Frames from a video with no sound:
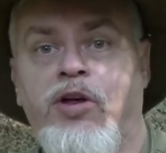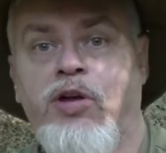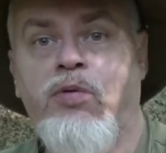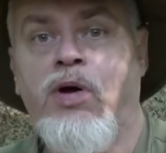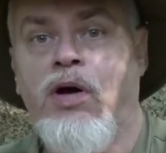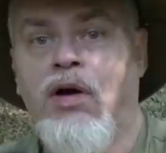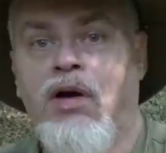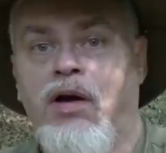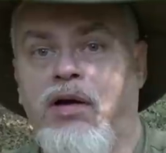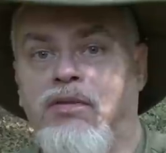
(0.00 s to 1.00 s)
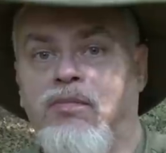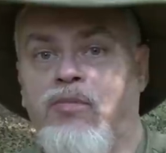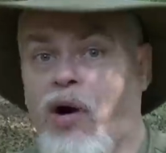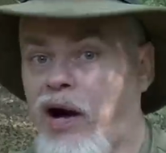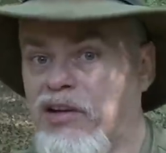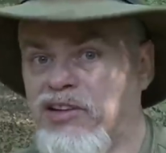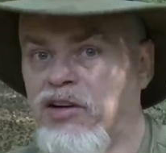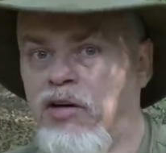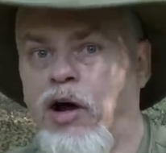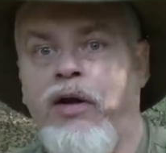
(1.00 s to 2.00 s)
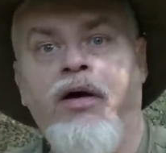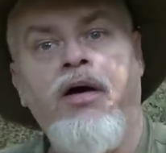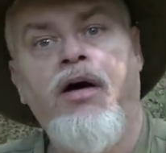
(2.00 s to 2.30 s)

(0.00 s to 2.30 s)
you in bright sun